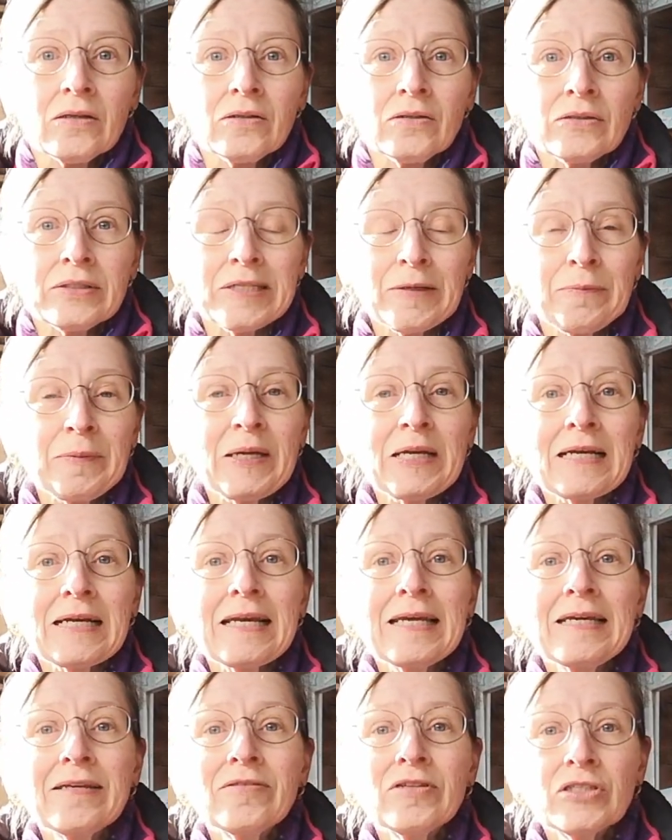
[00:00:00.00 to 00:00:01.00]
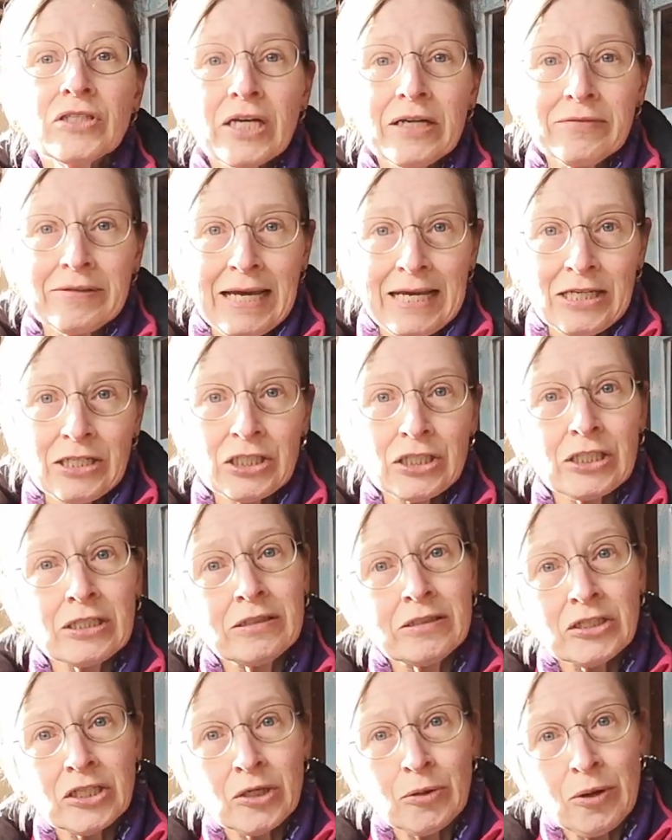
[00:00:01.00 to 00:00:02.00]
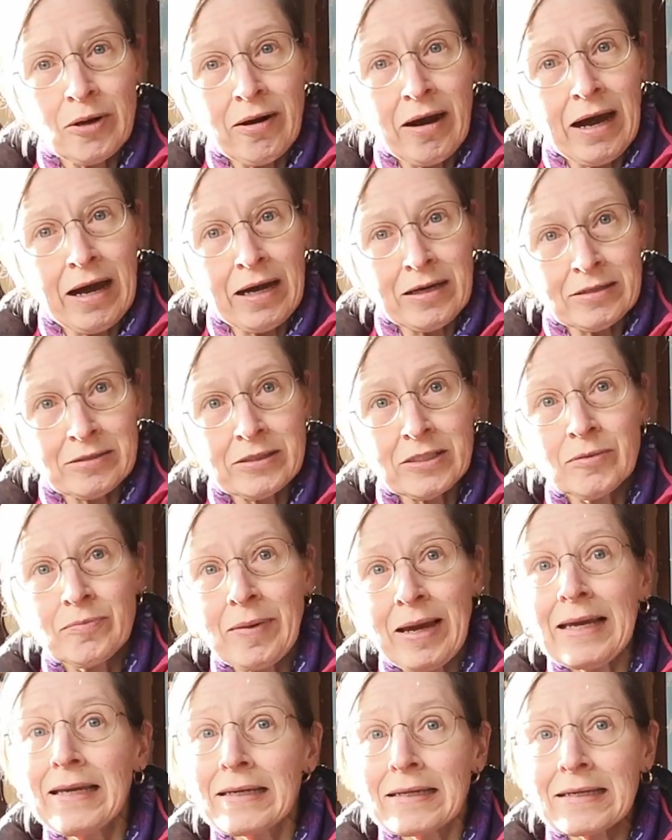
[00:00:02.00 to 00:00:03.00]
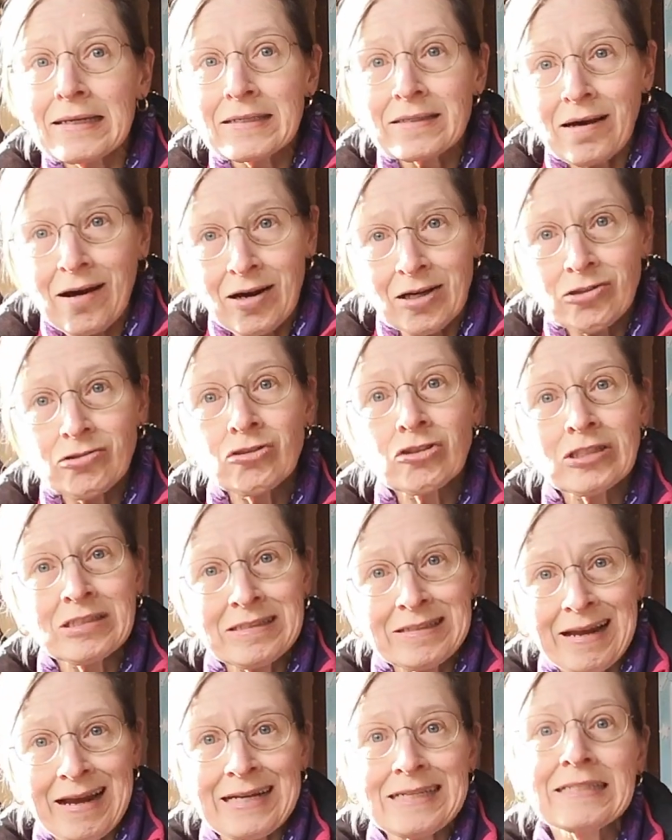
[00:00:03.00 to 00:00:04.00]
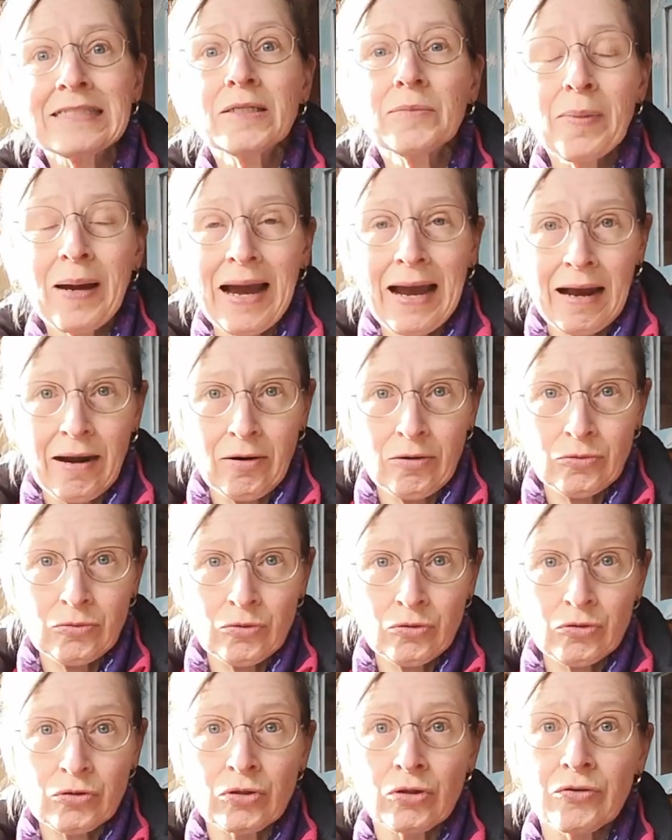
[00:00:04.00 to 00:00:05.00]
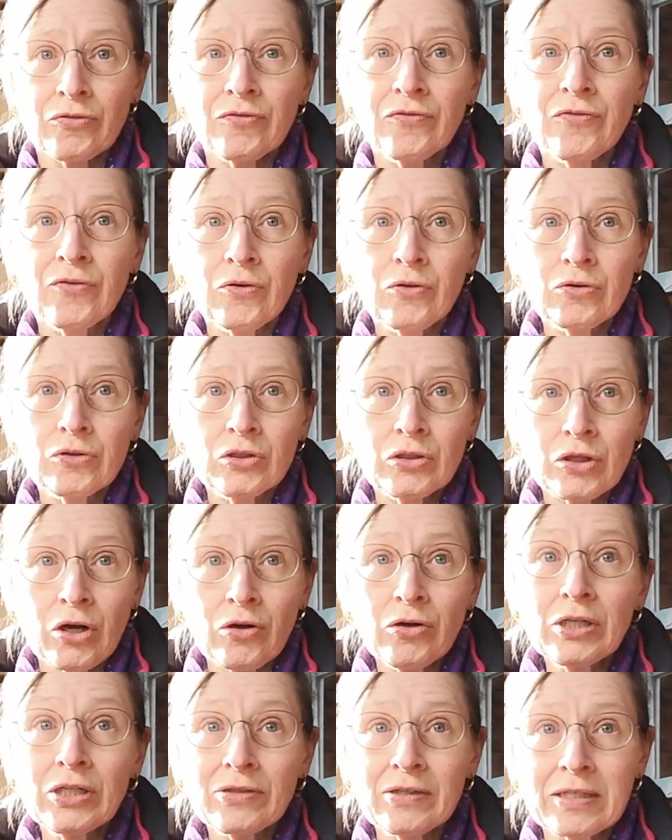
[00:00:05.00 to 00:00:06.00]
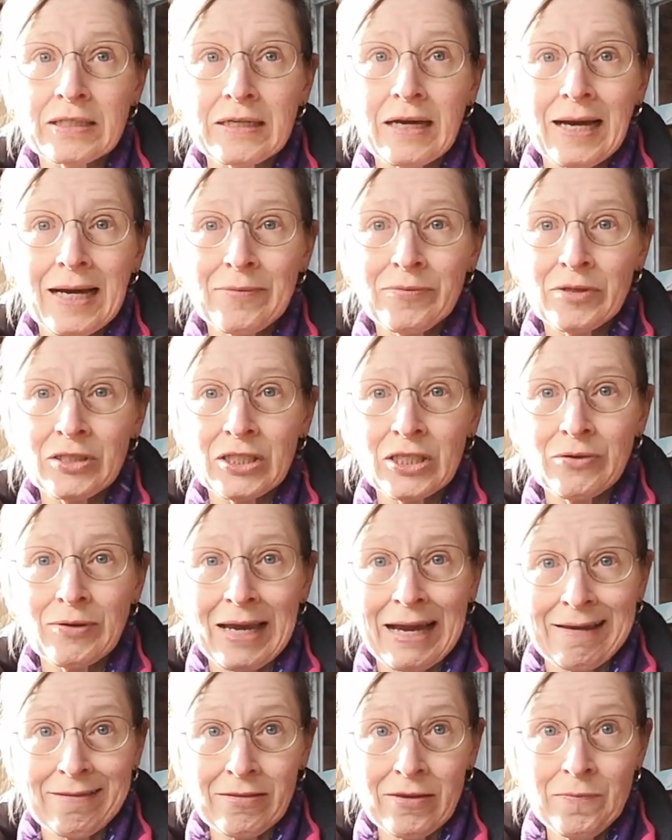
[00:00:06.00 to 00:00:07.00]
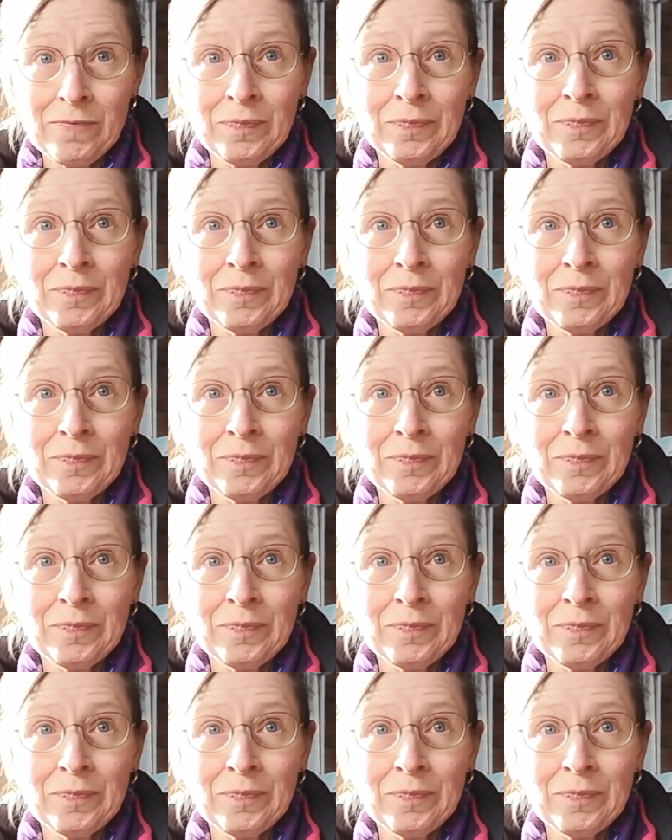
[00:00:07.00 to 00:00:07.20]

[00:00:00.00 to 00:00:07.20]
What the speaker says: Typically the donation you are asked to make is £190 for the dog at the time that you get them,